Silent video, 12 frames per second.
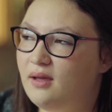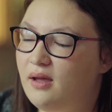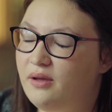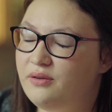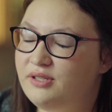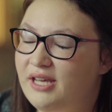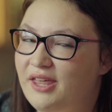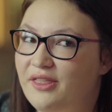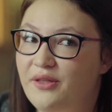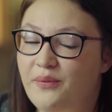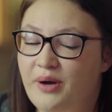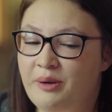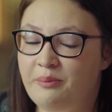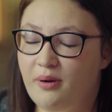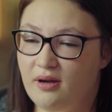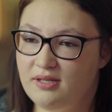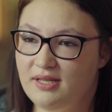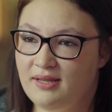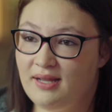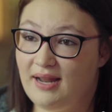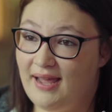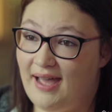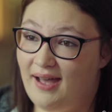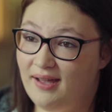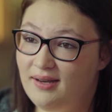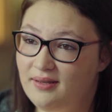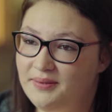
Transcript: It was like the one person that I had